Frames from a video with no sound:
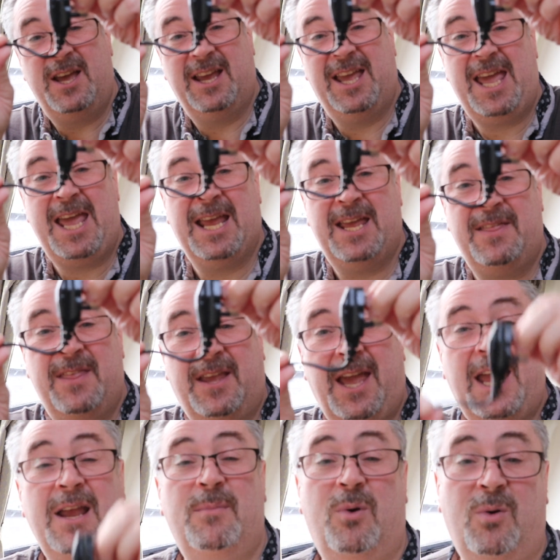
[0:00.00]
kink in the
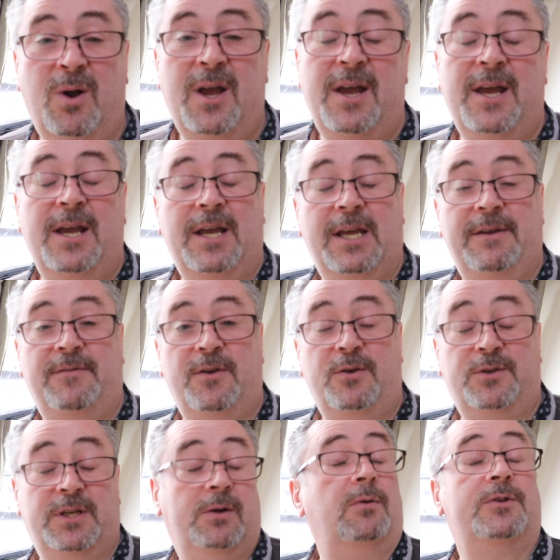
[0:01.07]
cable if you're
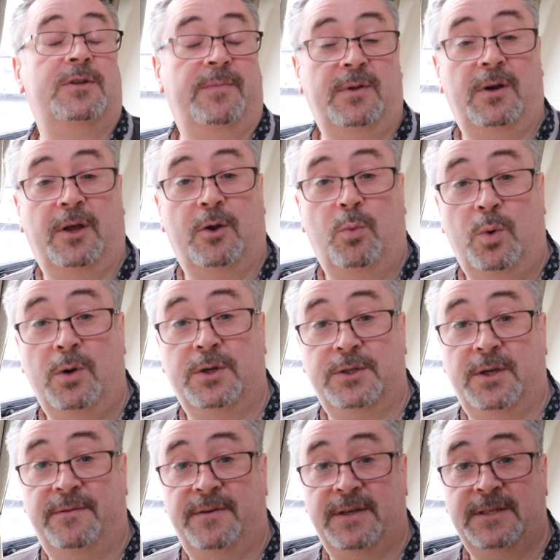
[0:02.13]
using it on something like a work
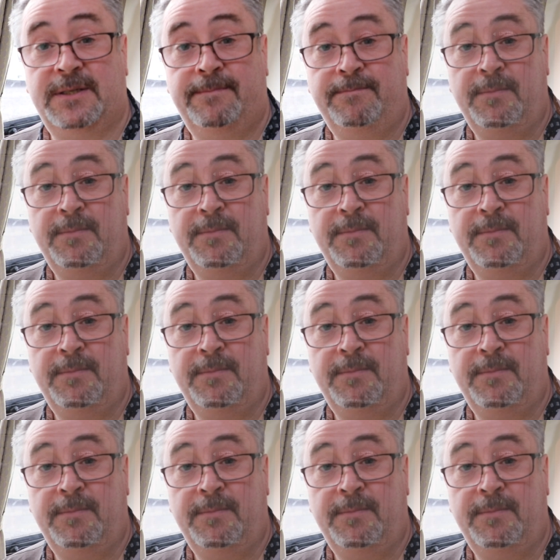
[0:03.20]
surface.